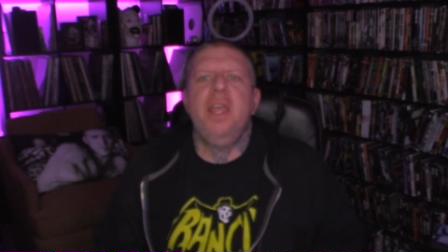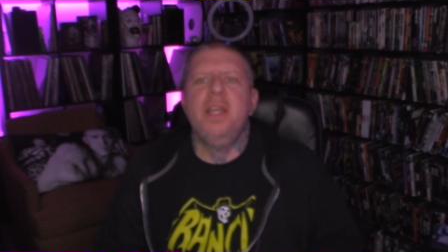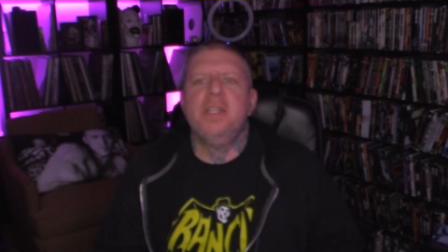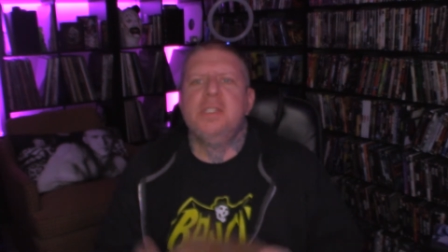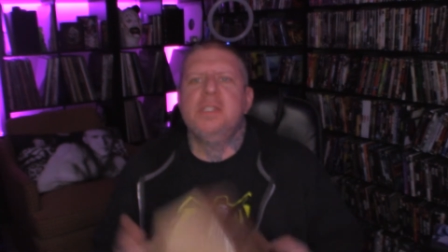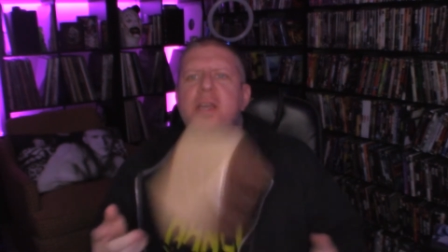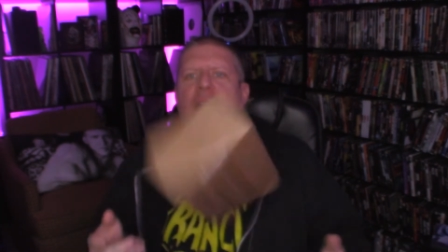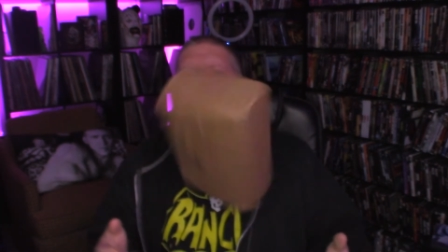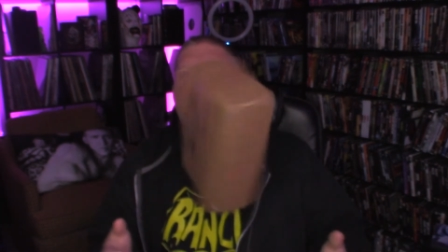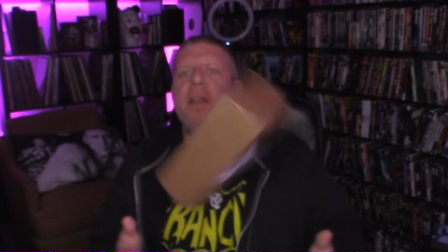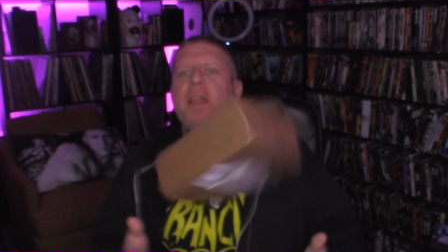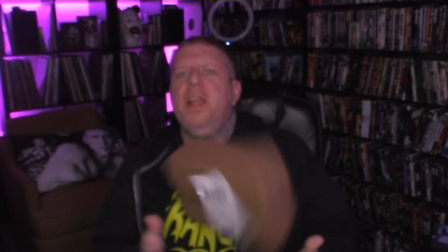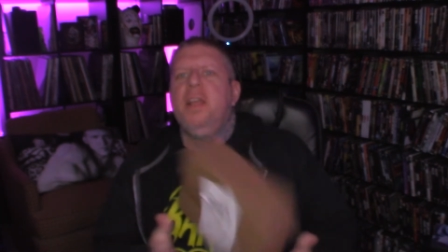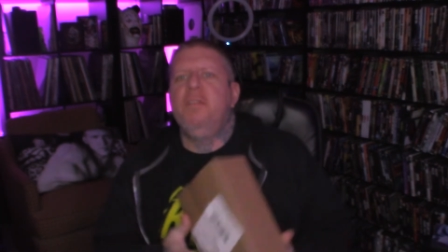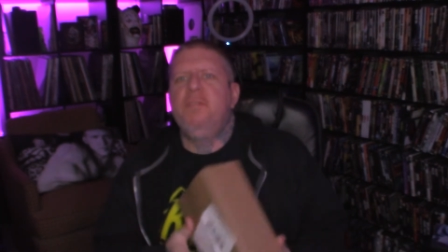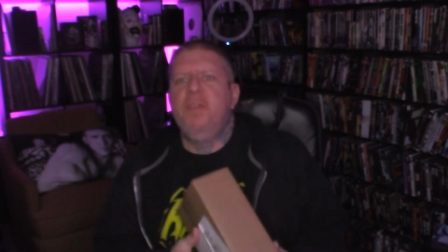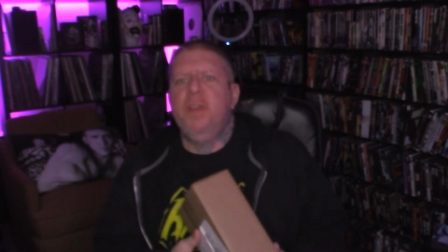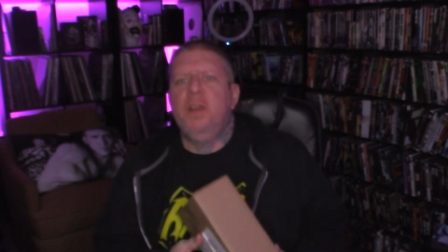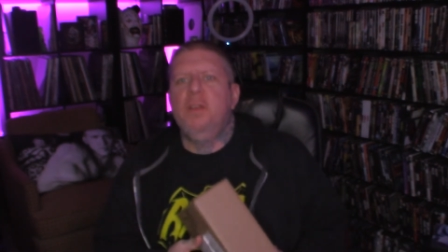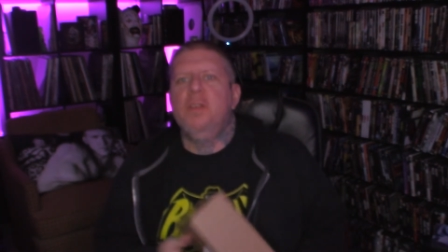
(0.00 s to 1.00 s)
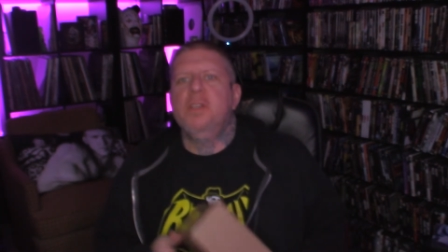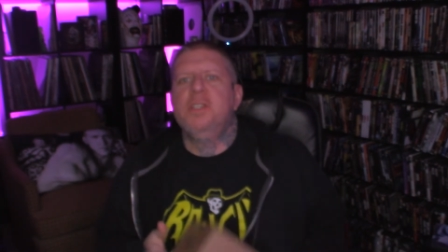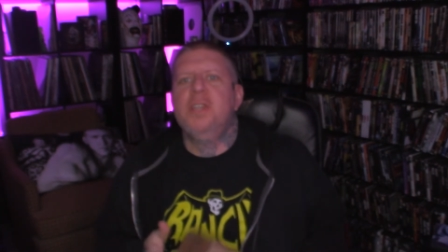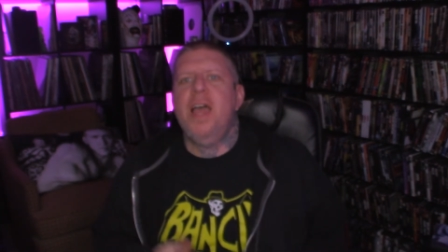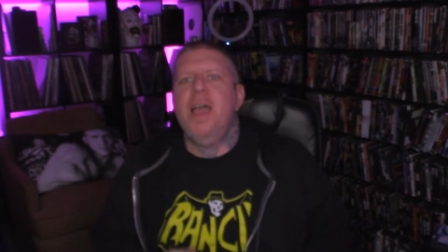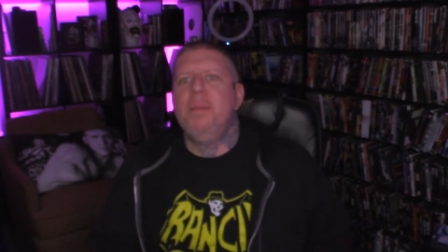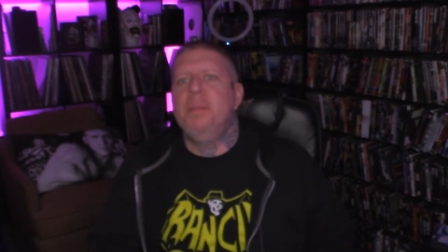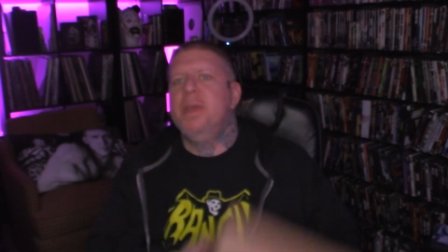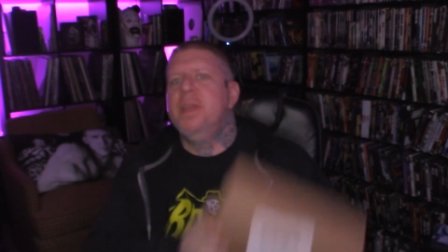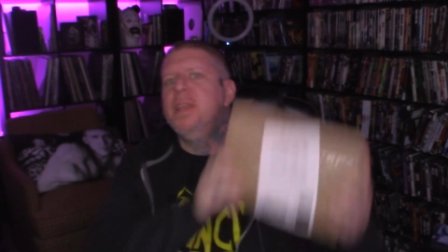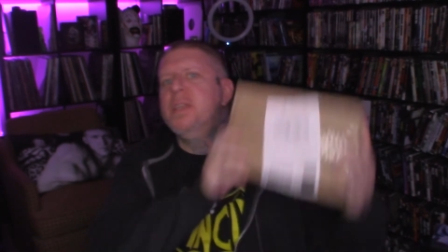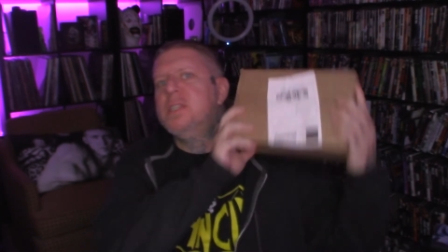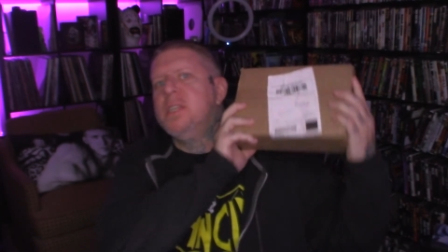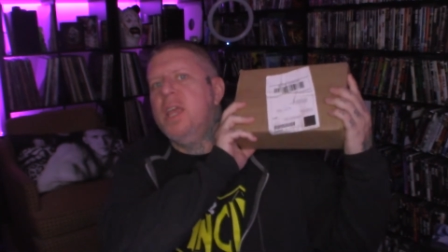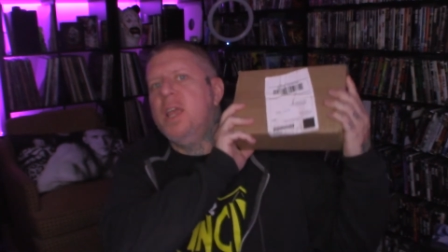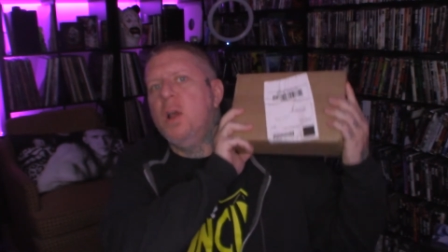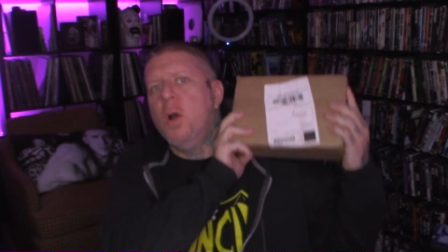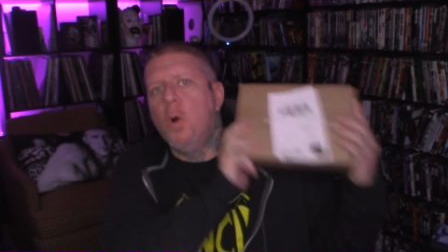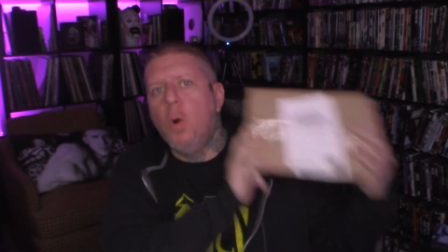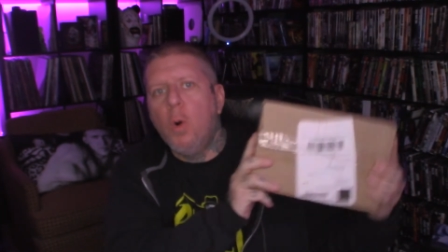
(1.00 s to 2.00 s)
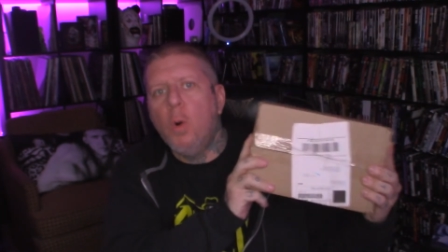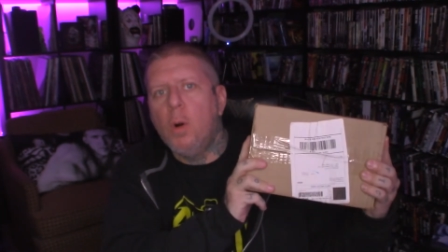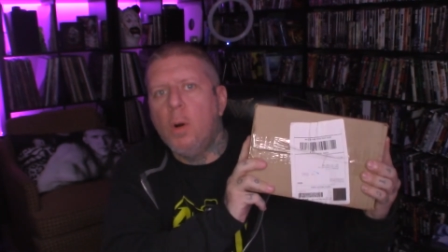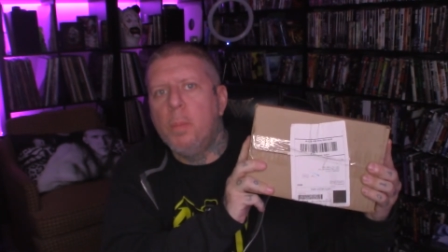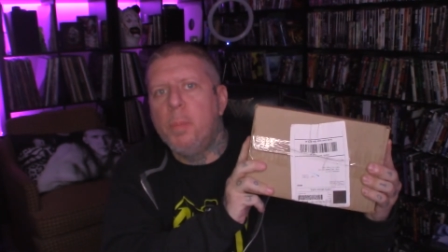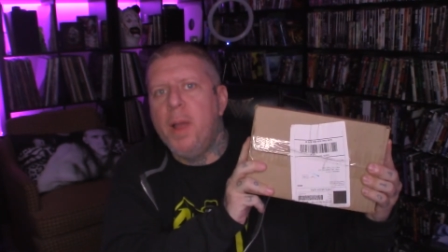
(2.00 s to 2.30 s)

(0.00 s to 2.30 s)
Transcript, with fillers: It's not a NECA figure this time. It is a horror